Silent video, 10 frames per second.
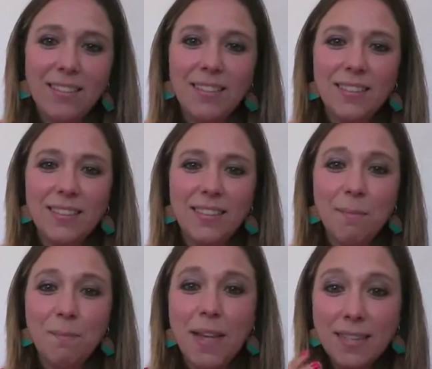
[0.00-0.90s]
that
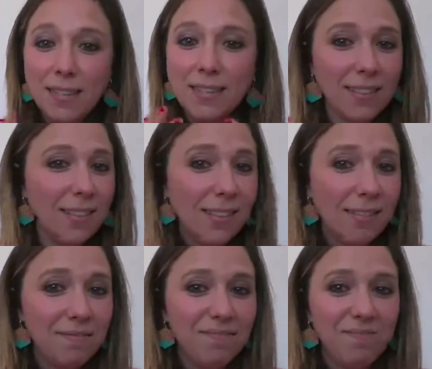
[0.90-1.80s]
the best
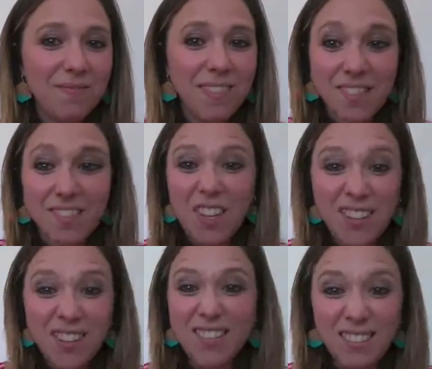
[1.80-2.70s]

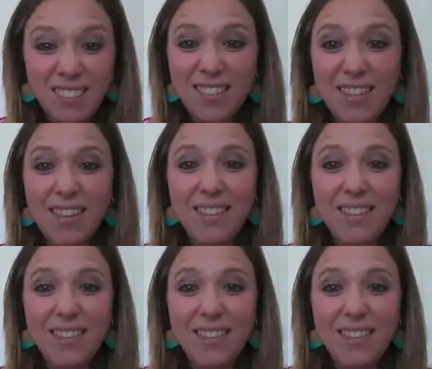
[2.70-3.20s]
suggestion,